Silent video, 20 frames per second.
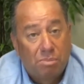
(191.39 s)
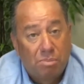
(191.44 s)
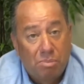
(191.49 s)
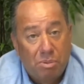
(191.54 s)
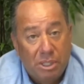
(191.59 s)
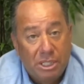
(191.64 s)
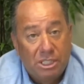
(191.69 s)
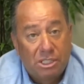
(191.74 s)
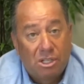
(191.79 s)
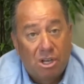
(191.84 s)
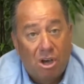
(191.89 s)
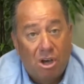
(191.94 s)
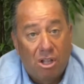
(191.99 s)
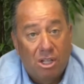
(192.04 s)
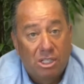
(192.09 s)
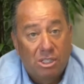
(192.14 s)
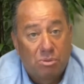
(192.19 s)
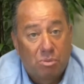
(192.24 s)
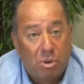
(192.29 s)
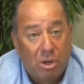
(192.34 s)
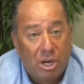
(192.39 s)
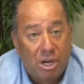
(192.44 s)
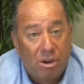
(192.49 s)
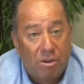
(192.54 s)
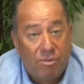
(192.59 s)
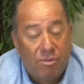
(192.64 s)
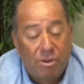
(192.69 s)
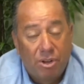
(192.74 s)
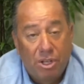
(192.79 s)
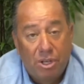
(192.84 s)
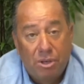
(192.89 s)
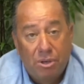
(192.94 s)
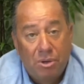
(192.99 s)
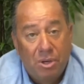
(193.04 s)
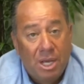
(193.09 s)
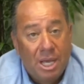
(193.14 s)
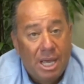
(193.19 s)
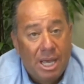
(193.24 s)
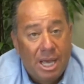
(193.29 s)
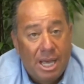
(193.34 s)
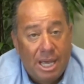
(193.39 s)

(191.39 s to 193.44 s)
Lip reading: please call us. We're here for you.